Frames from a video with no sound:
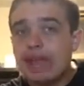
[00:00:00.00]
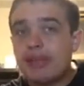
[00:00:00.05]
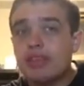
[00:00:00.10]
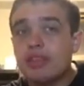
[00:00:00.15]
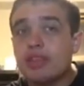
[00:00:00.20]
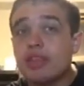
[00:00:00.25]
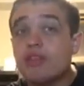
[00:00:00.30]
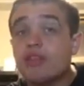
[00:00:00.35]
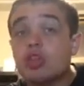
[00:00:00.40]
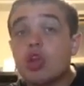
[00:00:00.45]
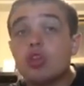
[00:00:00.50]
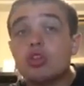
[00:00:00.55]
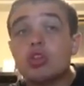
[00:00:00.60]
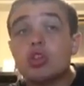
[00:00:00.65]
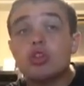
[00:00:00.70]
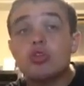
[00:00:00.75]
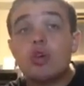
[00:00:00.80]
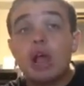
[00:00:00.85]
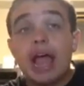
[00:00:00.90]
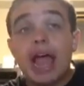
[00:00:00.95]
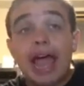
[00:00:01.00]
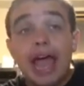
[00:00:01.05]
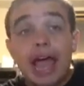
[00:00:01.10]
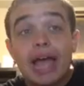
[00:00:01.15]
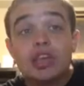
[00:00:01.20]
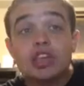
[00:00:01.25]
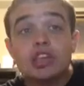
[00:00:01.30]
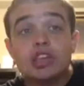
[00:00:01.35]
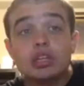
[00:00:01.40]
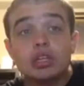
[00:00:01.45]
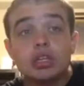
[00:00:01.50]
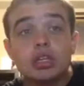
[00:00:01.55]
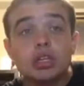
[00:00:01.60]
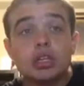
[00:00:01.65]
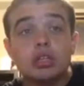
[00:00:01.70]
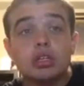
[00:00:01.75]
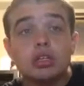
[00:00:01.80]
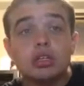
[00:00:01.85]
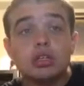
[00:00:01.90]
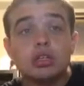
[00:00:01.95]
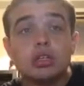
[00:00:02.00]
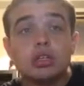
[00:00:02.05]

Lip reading: and then there's also actually